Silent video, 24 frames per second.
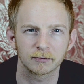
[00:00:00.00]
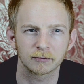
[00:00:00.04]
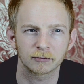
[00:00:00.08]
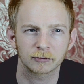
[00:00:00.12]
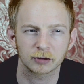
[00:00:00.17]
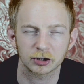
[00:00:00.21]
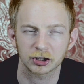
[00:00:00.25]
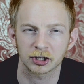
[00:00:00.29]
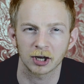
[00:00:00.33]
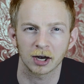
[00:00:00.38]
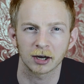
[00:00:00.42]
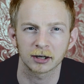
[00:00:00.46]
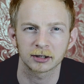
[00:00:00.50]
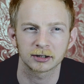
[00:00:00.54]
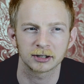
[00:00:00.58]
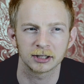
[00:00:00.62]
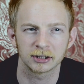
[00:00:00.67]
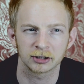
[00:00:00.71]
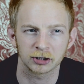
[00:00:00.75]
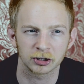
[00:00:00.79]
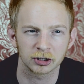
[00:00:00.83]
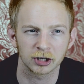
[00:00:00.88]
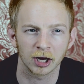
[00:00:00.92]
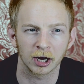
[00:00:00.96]
sucks,
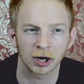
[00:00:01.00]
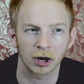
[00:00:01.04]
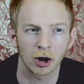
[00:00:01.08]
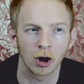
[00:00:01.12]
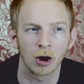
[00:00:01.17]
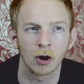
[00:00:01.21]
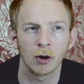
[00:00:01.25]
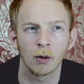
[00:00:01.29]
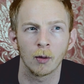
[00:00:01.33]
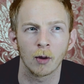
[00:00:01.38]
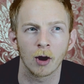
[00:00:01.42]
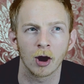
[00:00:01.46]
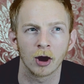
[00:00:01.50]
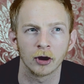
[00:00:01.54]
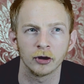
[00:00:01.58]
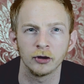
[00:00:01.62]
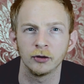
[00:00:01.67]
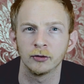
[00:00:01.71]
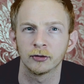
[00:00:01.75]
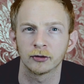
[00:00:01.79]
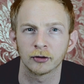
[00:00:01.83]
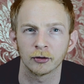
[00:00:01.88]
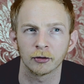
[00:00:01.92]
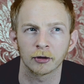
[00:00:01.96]
is just like, oh, are
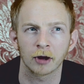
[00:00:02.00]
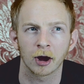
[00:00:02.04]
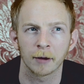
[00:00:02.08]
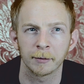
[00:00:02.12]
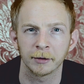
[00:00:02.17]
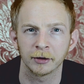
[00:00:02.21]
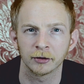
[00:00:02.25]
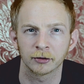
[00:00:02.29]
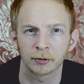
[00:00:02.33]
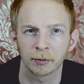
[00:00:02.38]
you still coming